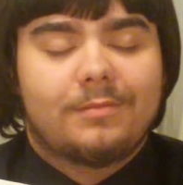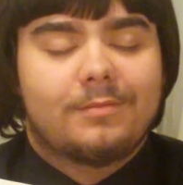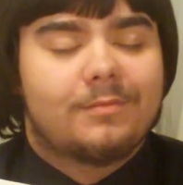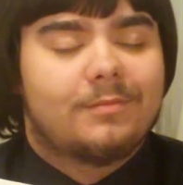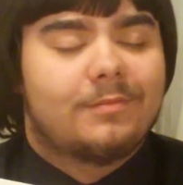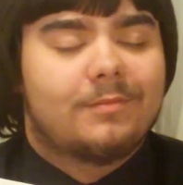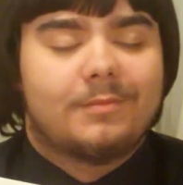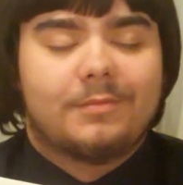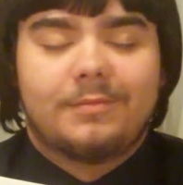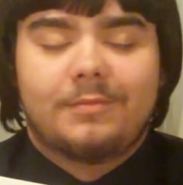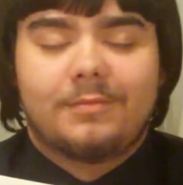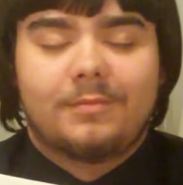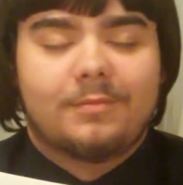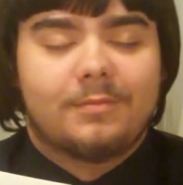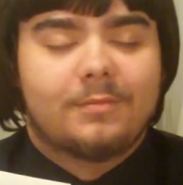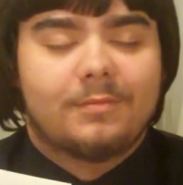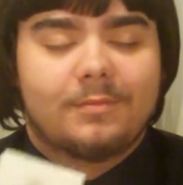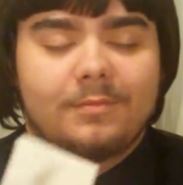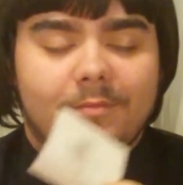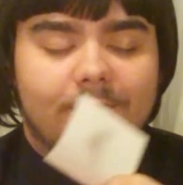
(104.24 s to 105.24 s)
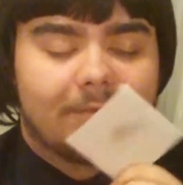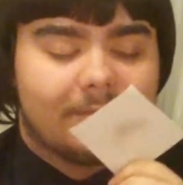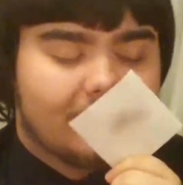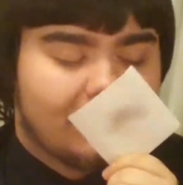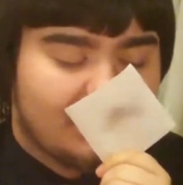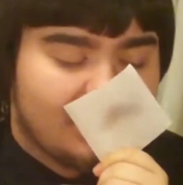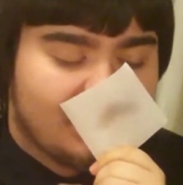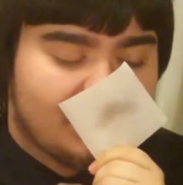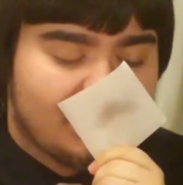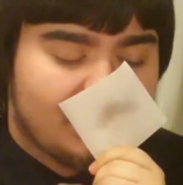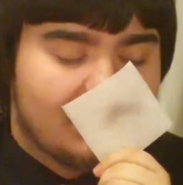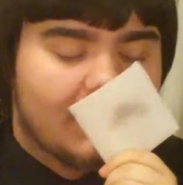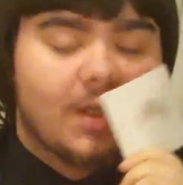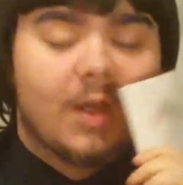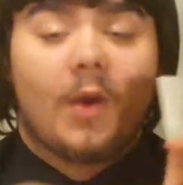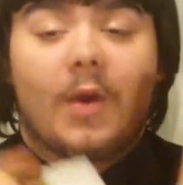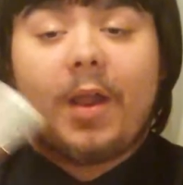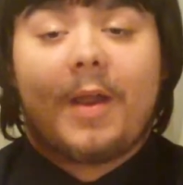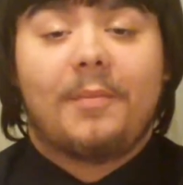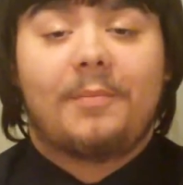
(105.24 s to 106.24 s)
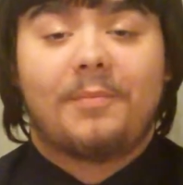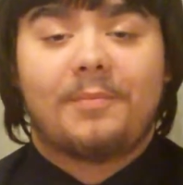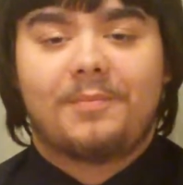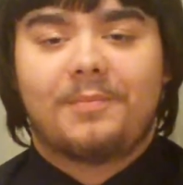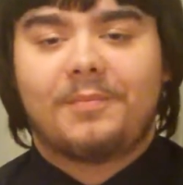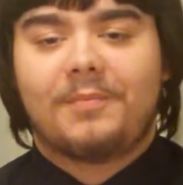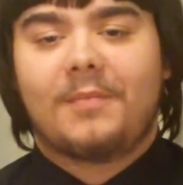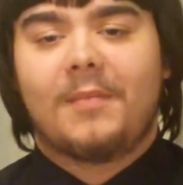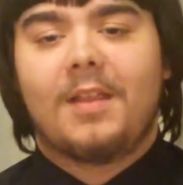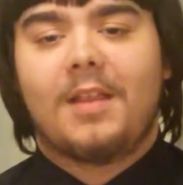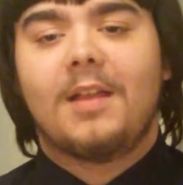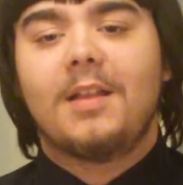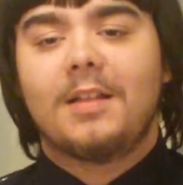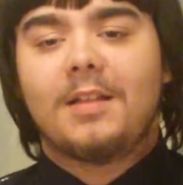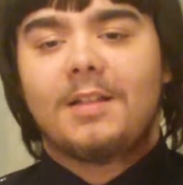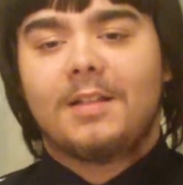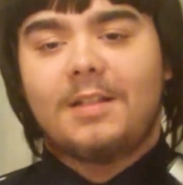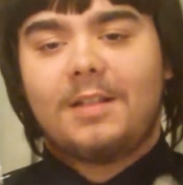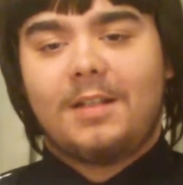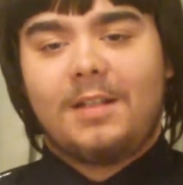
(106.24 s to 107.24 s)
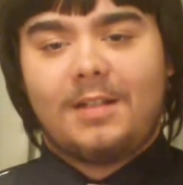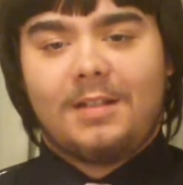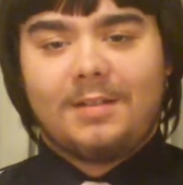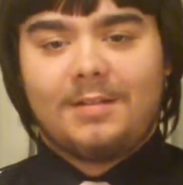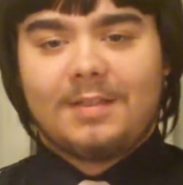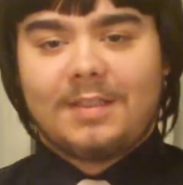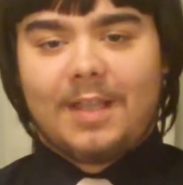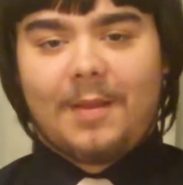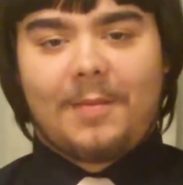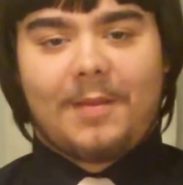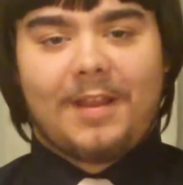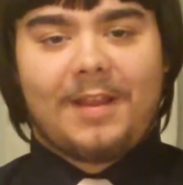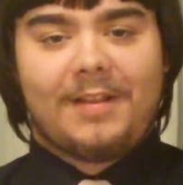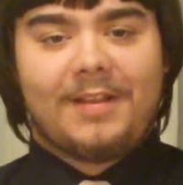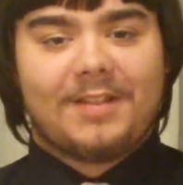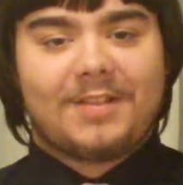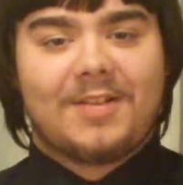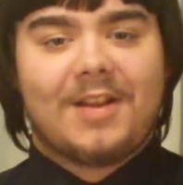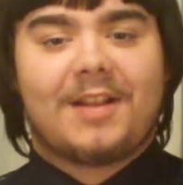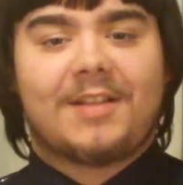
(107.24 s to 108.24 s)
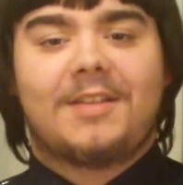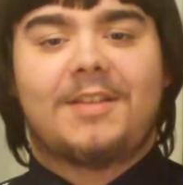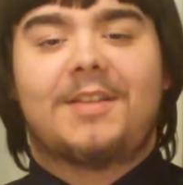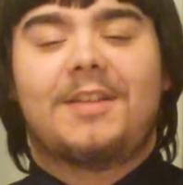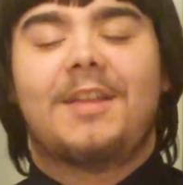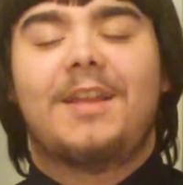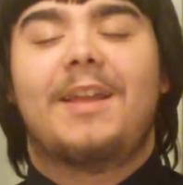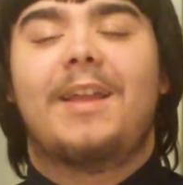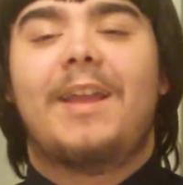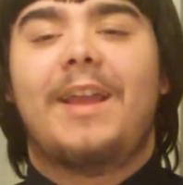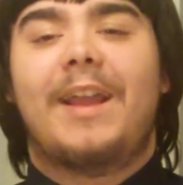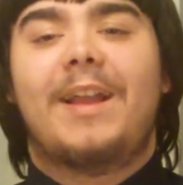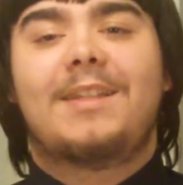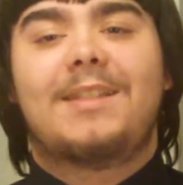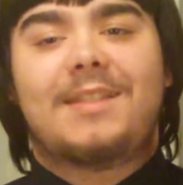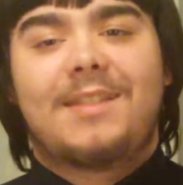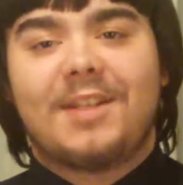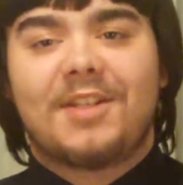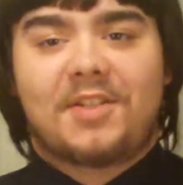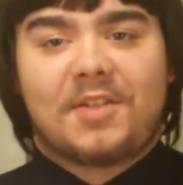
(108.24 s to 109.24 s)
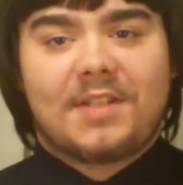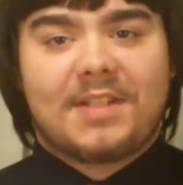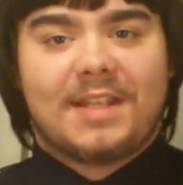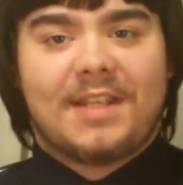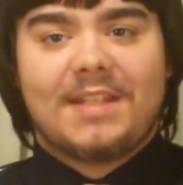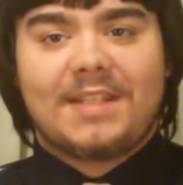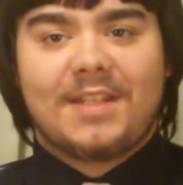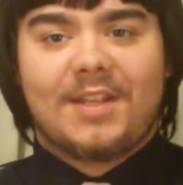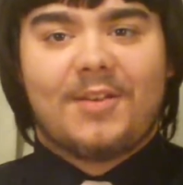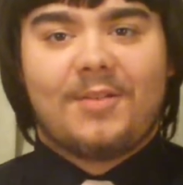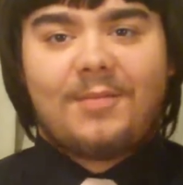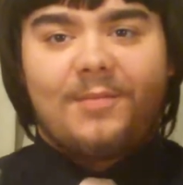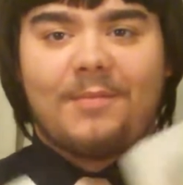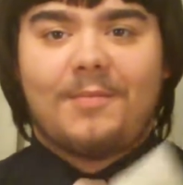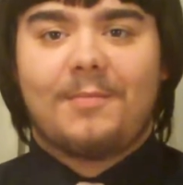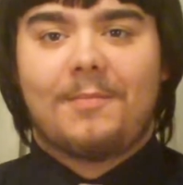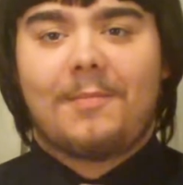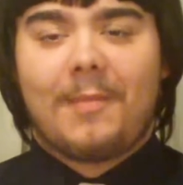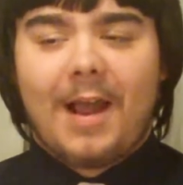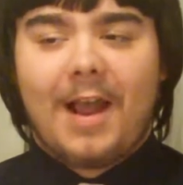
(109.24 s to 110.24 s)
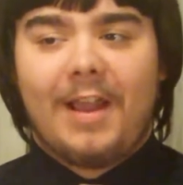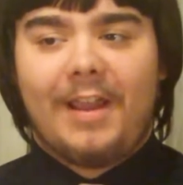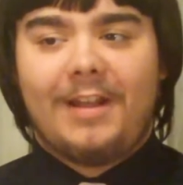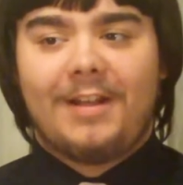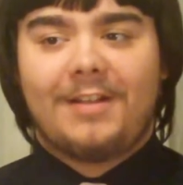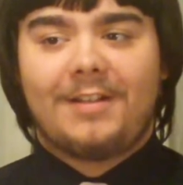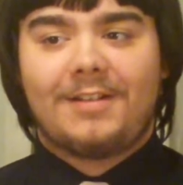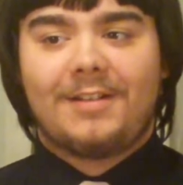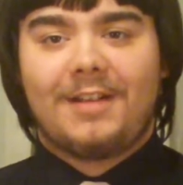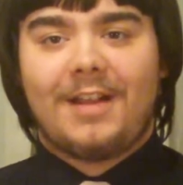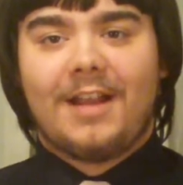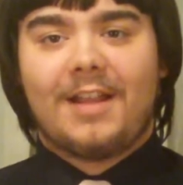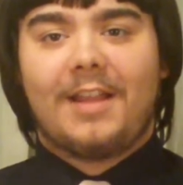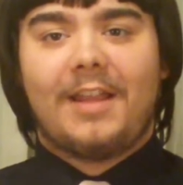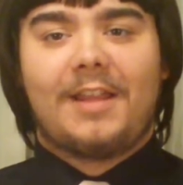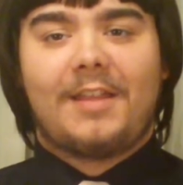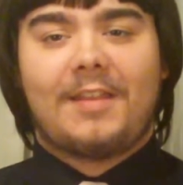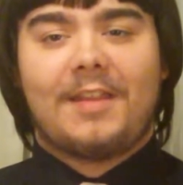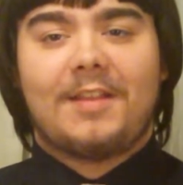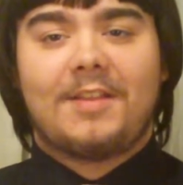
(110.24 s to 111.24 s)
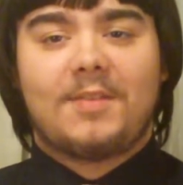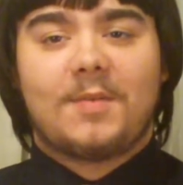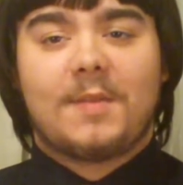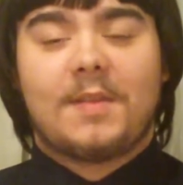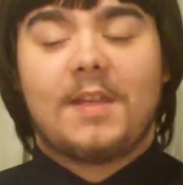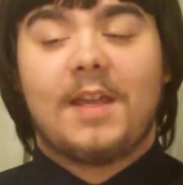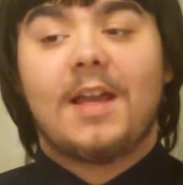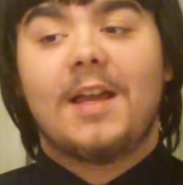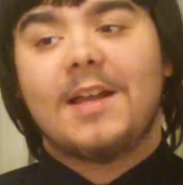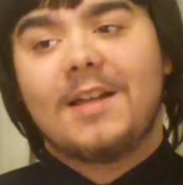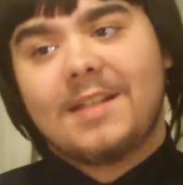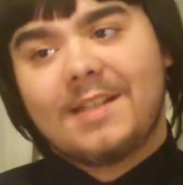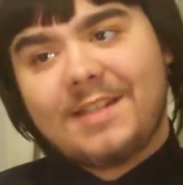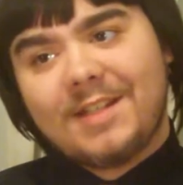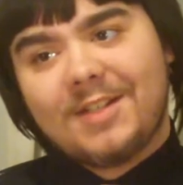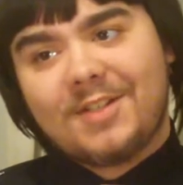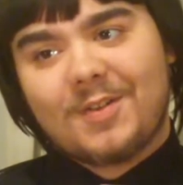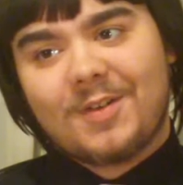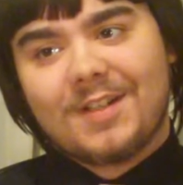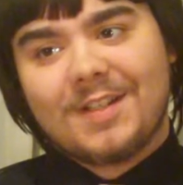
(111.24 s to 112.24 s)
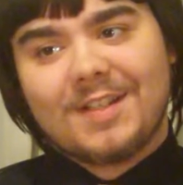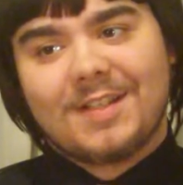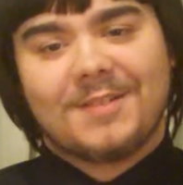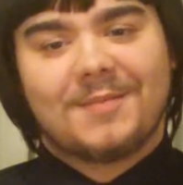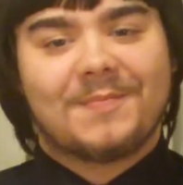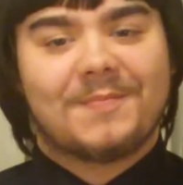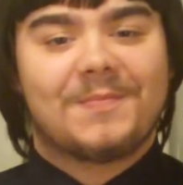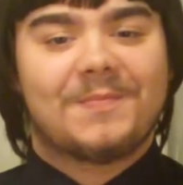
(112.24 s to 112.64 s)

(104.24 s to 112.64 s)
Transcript: Mm. Okay. Stop getting distracted. It's citrusy, so mine. I like things with citrus.